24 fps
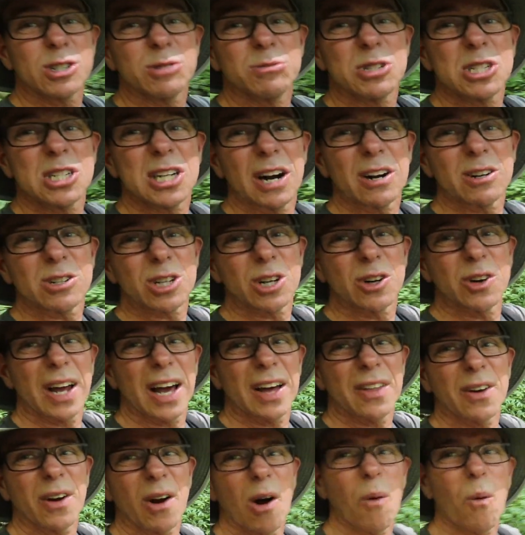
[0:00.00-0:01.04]
some stairs to go
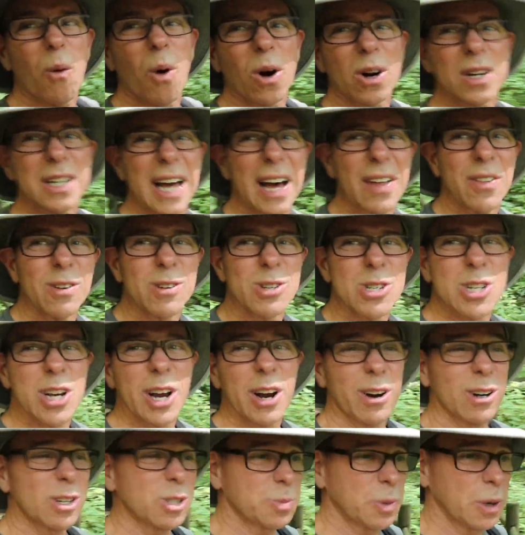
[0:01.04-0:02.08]
down there. I'll walk down those
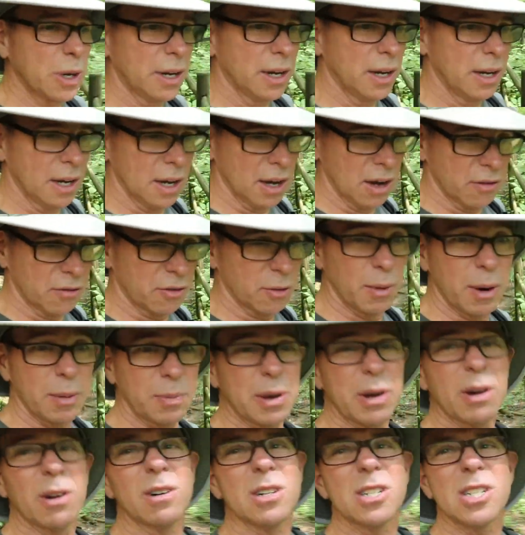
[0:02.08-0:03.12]
stairs, but from up
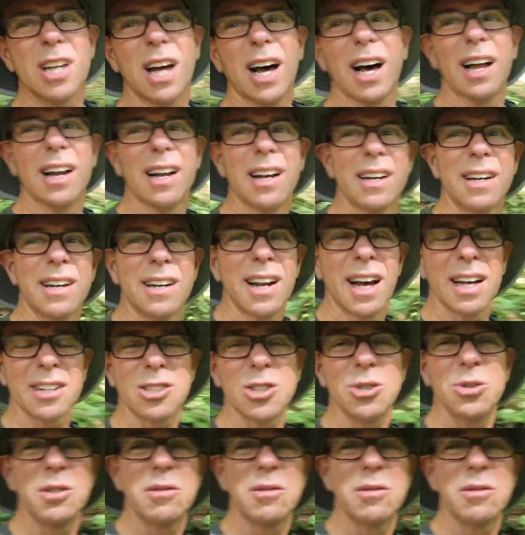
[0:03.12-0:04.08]
here, it's not too